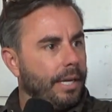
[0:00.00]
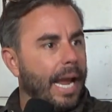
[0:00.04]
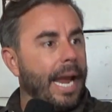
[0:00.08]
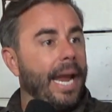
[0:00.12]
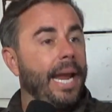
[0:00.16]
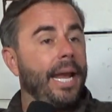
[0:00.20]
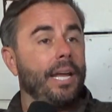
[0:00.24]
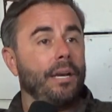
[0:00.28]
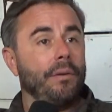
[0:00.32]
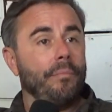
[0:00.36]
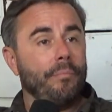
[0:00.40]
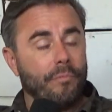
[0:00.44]

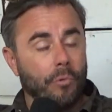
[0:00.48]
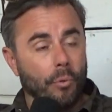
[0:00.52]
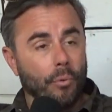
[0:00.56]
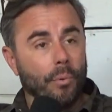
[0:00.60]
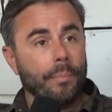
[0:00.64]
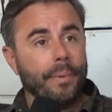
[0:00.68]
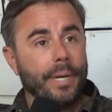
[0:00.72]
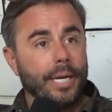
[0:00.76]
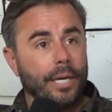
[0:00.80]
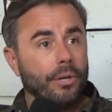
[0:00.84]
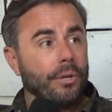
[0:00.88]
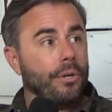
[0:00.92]
and
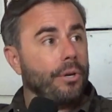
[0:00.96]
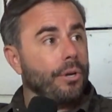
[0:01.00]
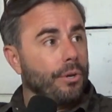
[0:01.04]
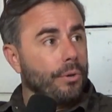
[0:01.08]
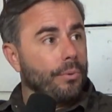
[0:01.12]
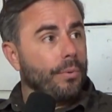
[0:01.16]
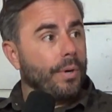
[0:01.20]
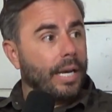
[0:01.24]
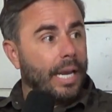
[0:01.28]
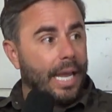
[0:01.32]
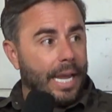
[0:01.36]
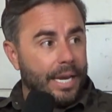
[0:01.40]
forming a
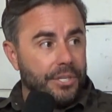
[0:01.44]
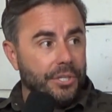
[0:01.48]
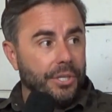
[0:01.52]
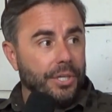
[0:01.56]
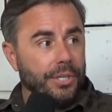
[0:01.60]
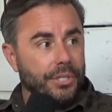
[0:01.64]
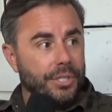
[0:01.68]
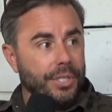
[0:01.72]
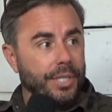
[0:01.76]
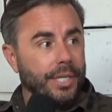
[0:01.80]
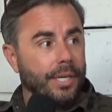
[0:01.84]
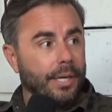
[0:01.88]
good
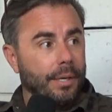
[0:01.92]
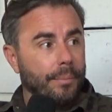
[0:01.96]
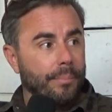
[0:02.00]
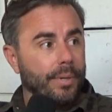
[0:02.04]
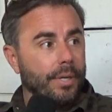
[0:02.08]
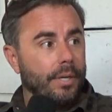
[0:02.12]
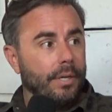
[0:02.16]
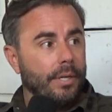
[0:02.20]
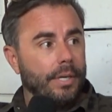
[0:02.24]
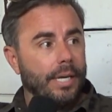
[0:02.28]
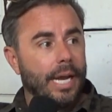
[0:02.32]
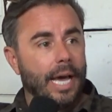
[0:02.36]

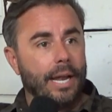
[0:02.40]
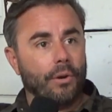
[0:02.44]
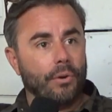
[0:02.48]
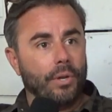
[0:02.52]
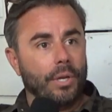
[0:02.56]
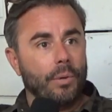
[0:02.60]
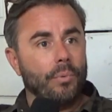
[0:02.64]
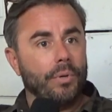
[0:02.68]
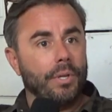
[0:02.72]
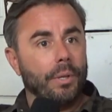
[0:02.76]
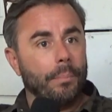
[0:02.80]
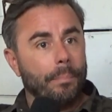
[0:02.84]
relationship, not
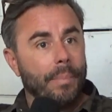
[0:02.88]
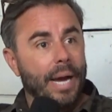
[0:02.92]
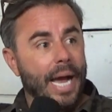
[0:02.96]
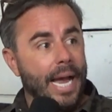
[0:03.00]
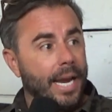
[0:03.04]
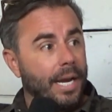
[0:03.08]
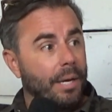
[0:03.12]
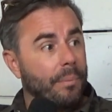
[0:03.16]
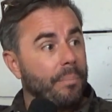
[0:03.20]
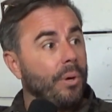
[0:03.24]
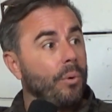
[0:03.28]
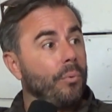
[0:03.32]
only with a
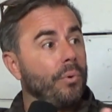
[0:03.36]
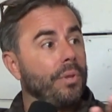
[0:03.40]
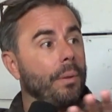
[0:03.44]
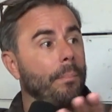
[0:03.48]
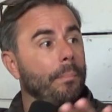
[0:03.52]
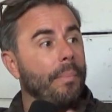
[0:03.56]
bank, but with a